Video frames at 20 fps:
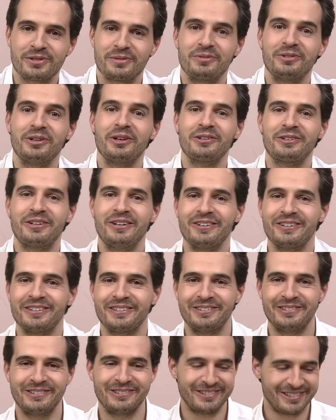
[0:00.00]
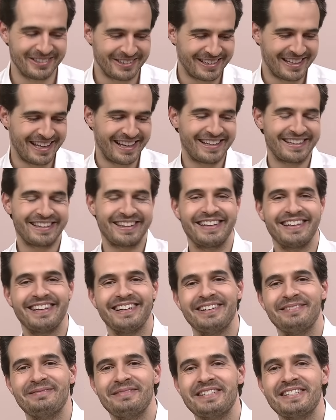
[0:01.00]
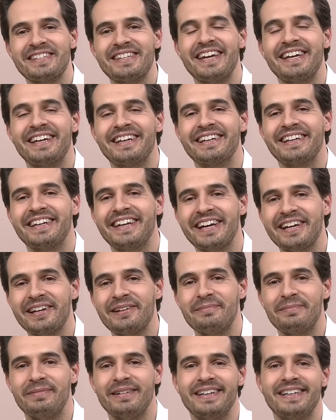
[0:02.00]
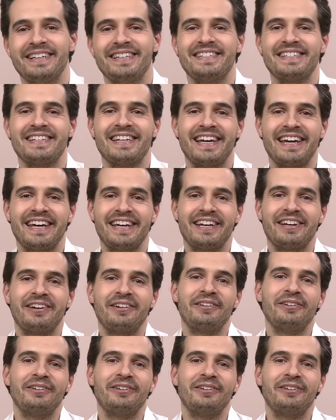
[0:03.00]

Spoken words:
I'm not going to do that mistake again, but it's like,